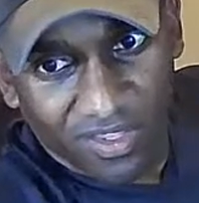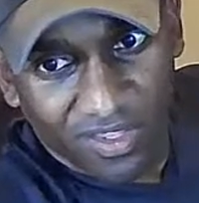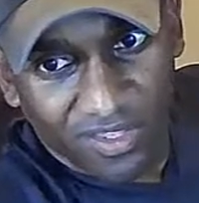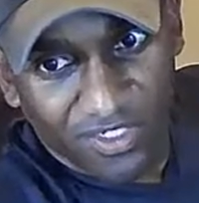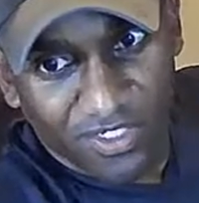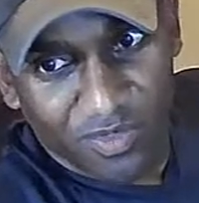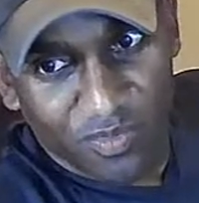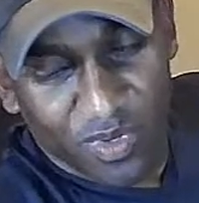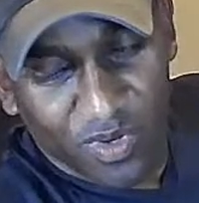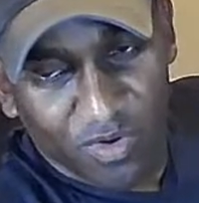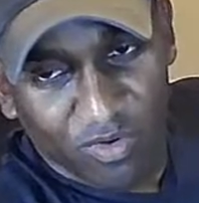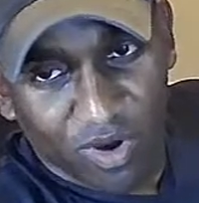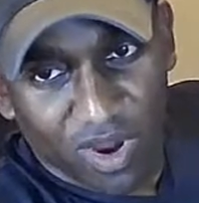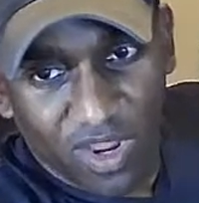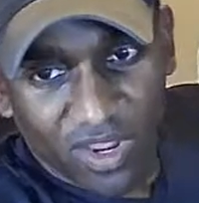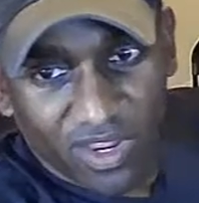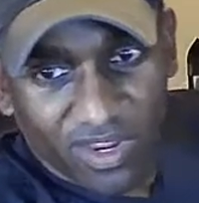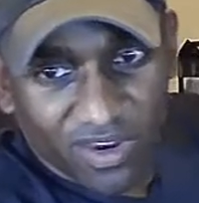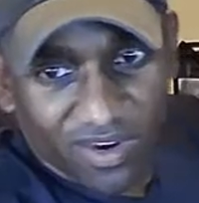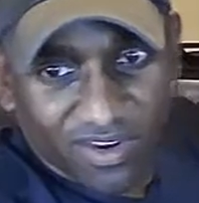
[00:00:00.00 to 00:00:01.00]
He should be
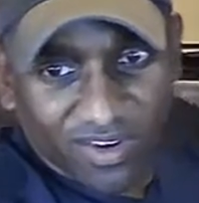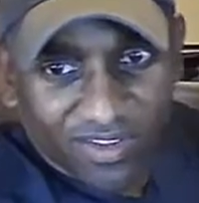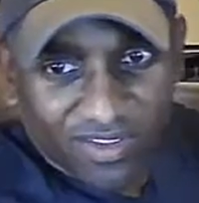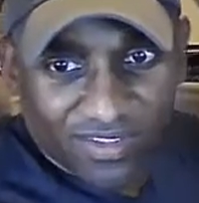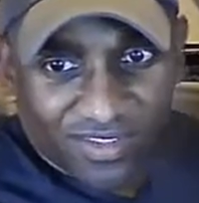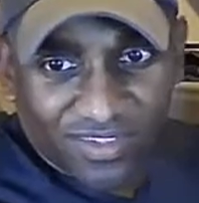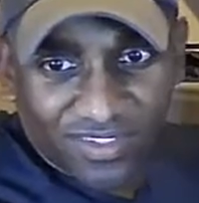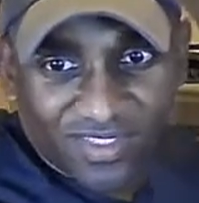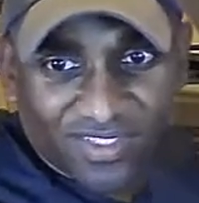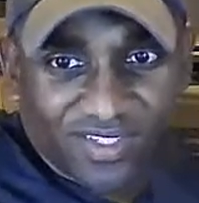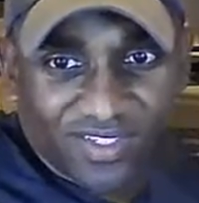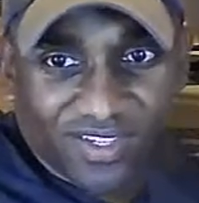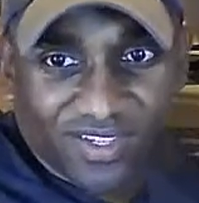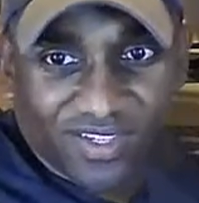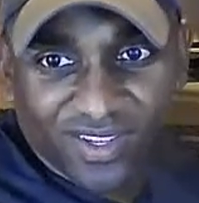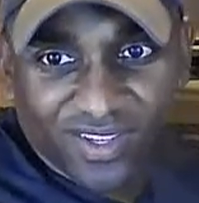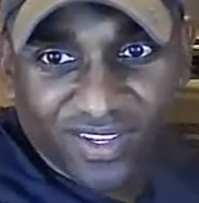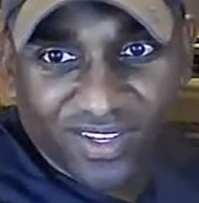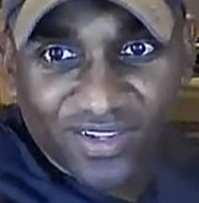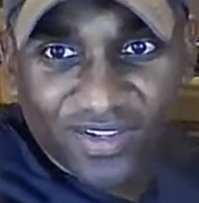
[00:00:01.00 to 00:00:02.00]
right here. Let's
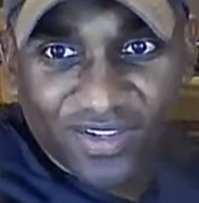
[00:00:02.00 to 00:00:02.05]
see.